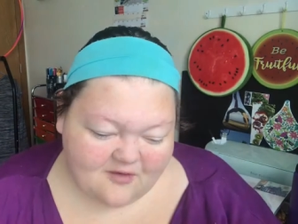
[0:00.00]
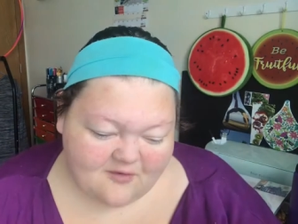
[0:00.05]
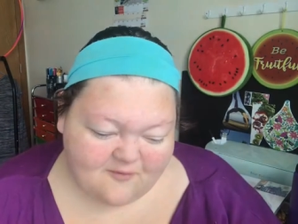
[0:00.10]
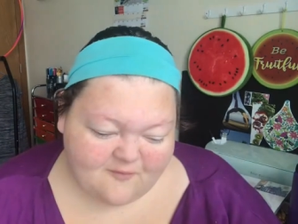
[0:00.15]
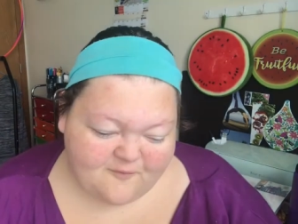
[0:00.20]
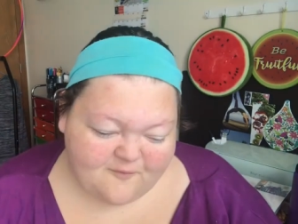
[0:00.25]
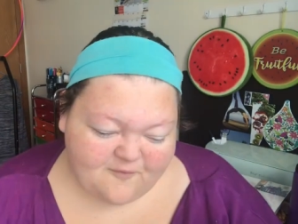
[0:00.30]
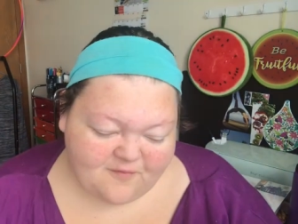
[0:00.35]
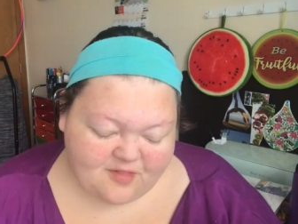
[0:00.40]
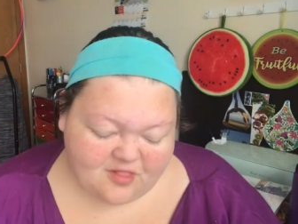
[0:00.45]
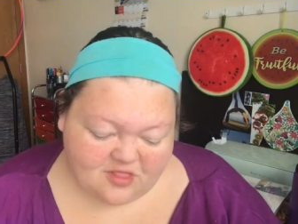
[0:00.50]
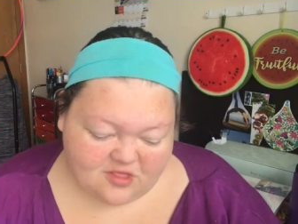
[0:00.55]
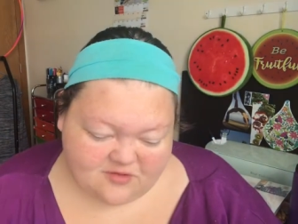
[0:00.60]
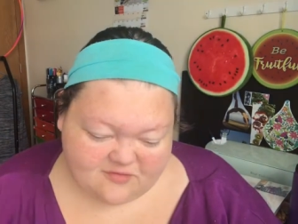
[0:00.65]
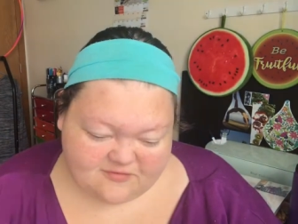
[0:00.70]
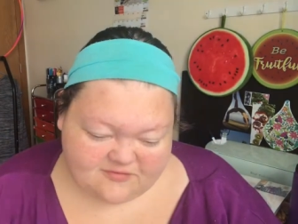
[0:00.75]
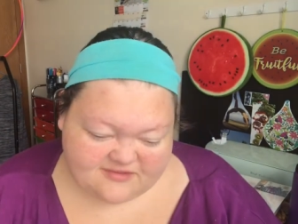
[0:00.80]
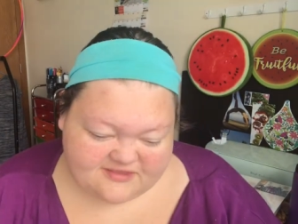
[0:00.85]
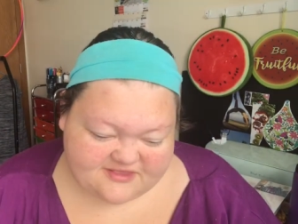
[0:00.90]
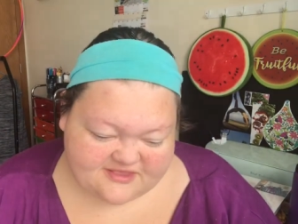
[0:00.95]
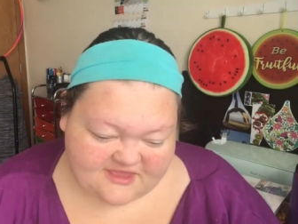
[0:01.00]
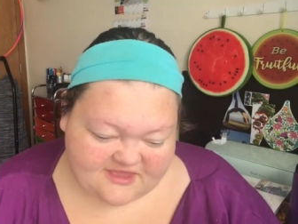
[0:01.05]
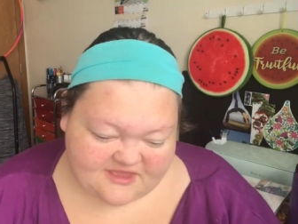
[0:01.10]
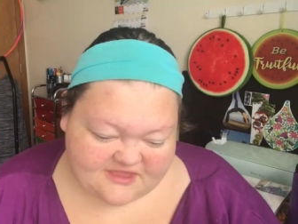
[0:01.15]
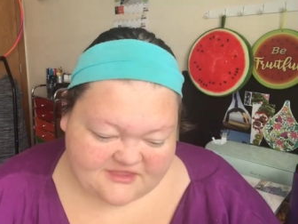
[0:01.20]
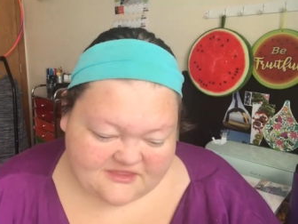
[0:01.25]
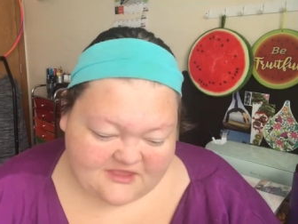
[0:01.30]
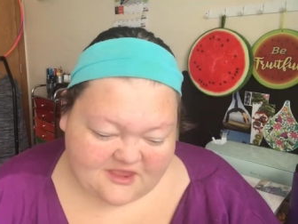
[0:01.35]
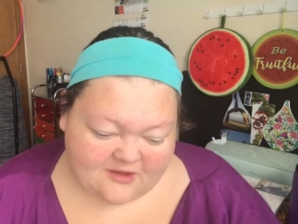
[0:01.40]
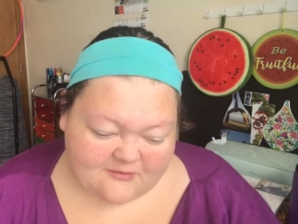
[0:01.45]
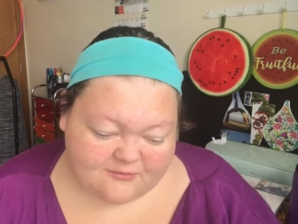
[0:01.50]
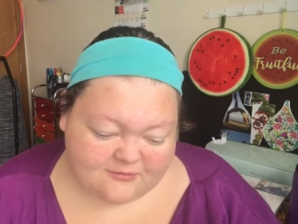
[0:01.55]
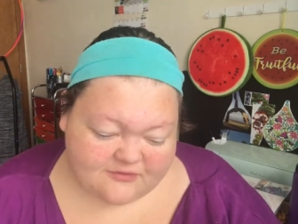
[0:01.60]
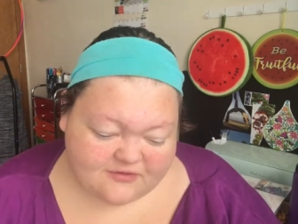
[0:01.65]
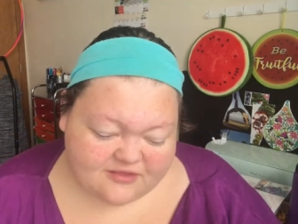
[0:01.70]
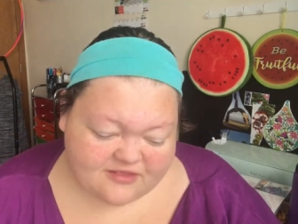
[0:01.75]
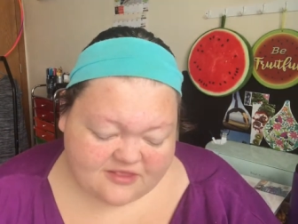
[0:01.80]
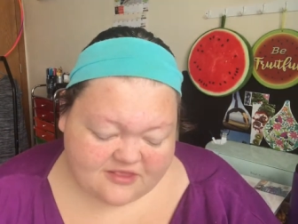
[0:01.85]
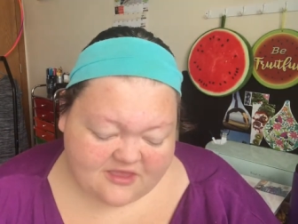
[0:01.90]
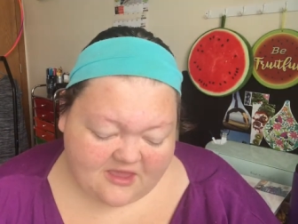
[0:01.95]
flow state,
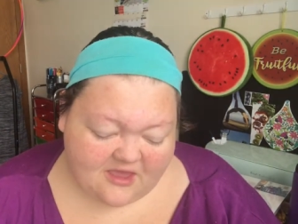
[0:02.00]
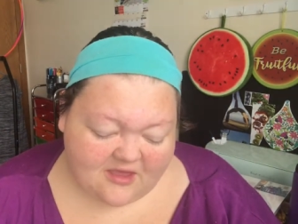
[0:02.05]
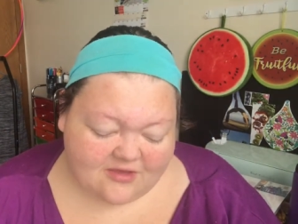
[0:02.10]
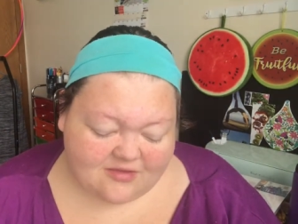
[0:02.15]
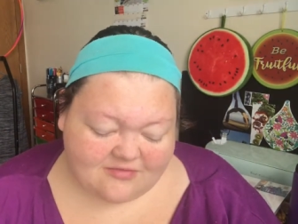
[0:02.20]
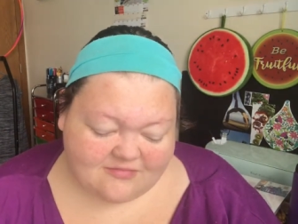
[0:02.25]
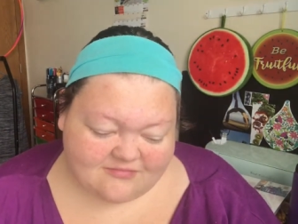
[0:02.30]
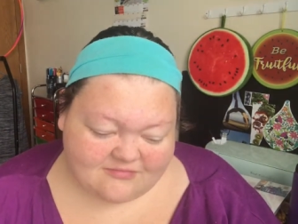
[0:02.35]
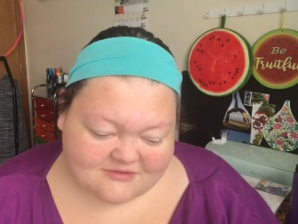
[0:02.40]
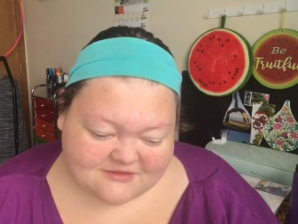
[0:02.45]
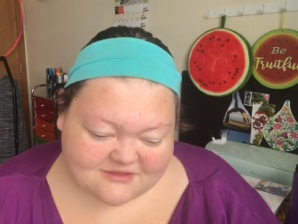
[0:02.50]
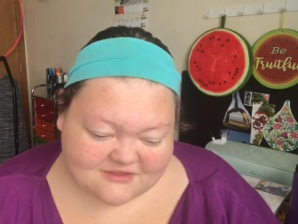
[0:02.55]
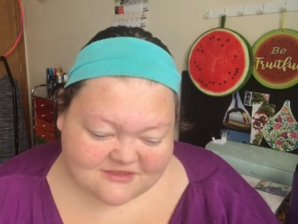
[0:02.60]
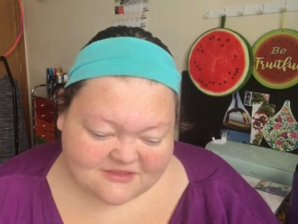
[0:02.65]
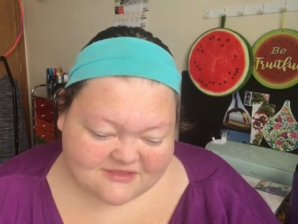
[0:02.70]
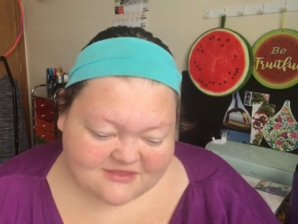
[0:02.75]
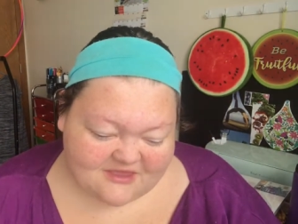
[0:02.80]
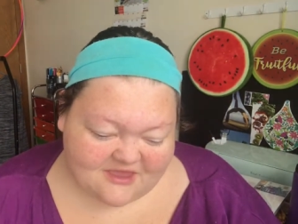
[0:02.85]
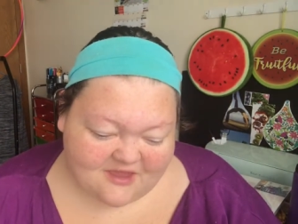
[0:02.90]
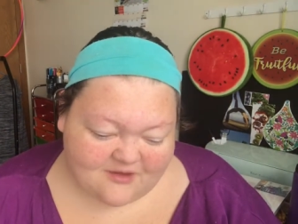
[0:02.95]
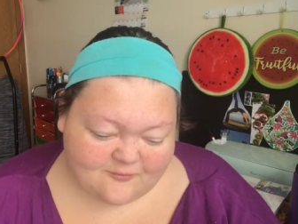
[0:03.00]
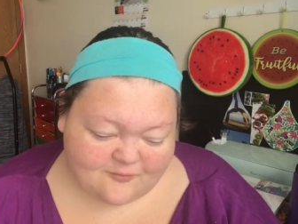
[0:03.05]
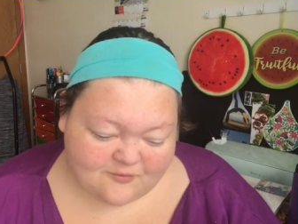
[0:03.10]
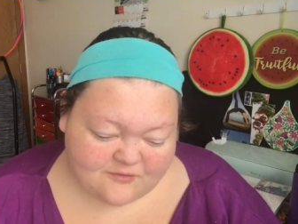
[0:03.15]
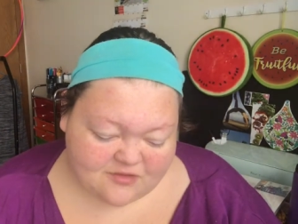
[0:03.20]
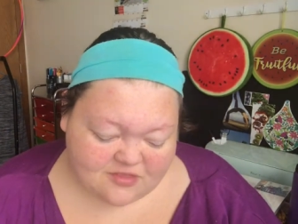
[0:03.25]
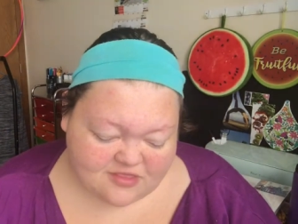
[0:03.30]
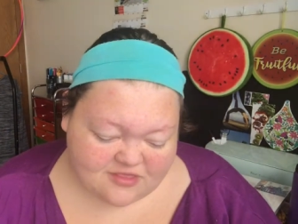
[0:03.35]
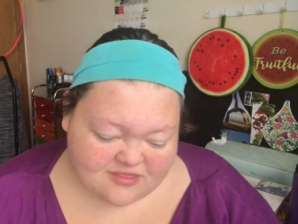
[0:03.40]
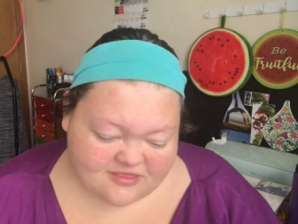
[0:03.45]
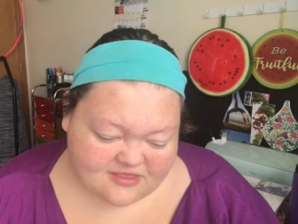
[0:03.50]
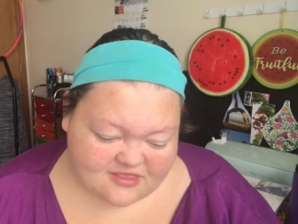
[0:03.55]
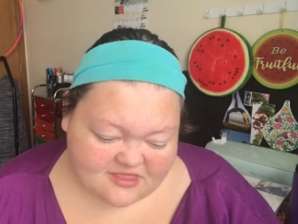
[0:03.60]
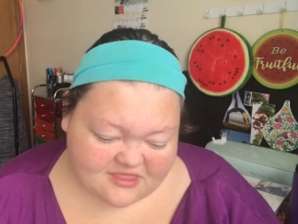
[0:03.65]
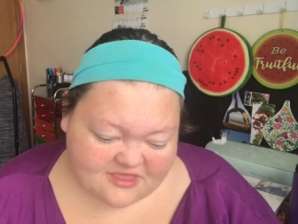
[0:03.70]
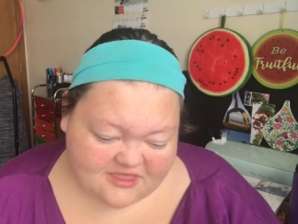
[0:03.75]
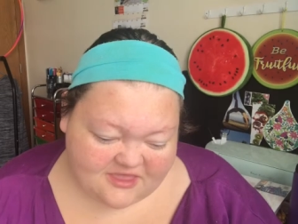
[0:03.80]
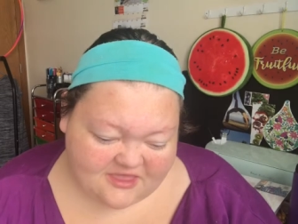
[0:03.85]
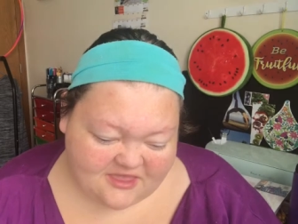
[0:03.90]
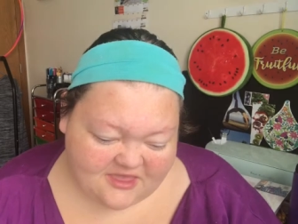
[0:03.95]
which is
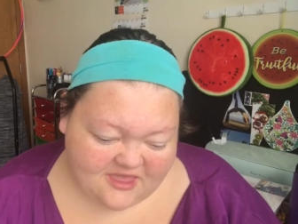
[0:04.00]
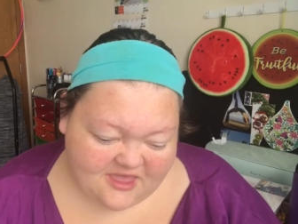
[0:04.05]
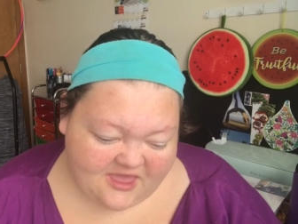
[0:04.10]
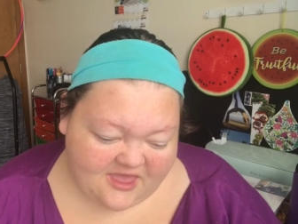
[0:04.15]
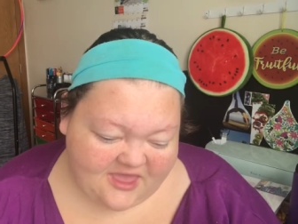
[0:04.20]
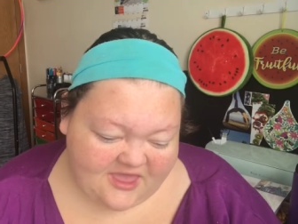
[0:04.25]
effortlessly